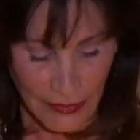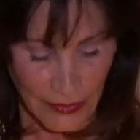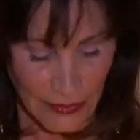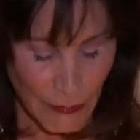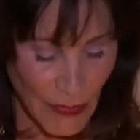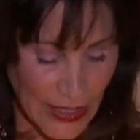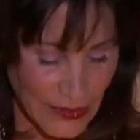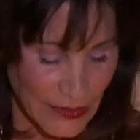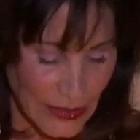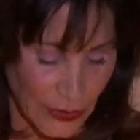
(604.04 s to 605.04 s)
that my
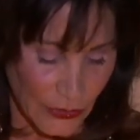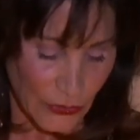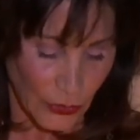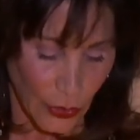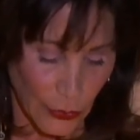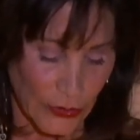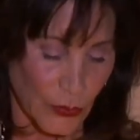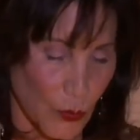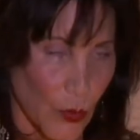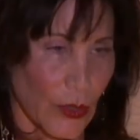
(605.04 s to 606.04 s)
cells are going to
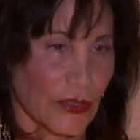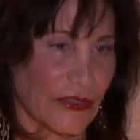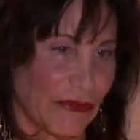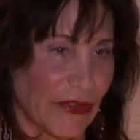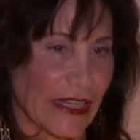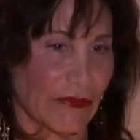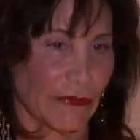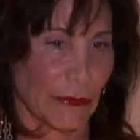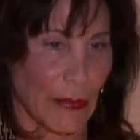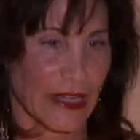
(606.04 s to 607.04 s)
war to fight
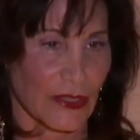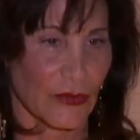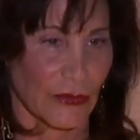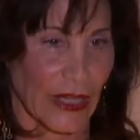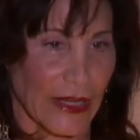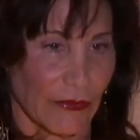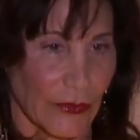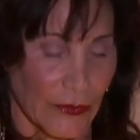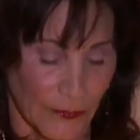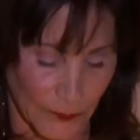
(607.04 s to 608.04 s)
for my survival.